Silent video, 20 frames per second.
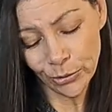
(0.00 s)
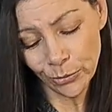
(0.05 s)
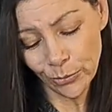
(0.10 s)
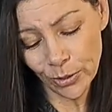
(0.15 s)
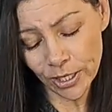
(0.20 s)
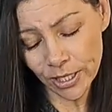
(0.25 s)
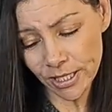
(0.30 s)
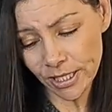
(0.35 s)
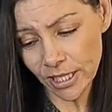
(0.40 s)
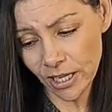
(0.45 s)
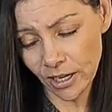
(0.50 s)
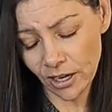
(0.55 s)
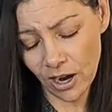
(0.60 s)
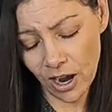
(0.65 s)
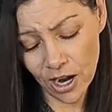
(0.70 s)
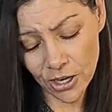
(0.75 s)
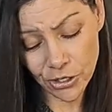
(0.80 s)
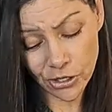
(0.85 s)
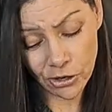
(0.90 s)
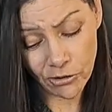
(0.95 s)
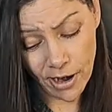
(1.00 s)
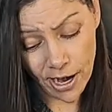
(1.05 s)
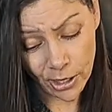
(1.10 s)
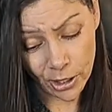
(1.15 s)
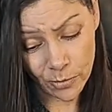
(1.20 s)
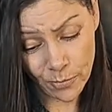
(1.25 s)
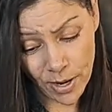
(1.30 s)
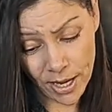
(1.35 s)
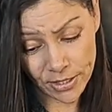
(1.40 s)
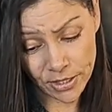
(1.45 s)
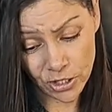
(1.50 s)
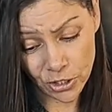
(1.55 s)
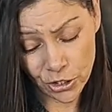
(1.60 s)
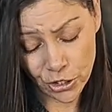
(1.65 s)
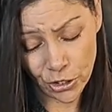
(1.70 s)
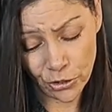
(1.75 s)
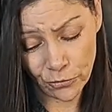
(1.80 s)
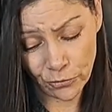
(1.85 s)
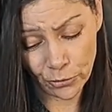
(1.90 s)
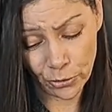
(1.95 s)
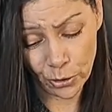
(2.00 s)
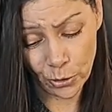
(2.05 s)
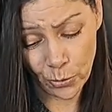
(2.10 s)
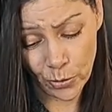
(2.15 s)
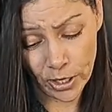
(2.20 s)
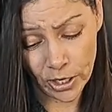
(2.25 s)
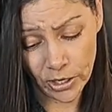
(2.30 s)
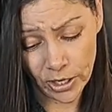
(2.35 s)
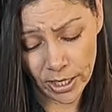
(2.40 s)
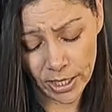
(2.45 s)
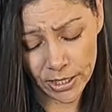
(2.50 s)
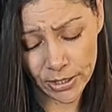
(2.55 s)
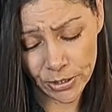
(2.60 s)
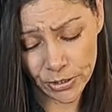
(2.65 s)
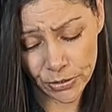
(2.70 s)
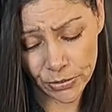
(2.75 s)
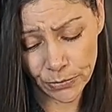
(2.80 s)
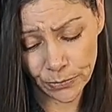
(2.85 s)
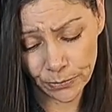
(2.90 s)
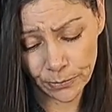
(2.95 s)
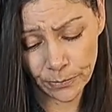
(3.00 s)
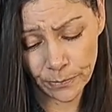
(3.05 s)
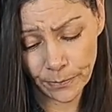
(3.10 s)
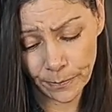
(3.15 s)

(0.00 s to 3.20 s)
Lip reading: What is the Akashic Record message here for Aquarius?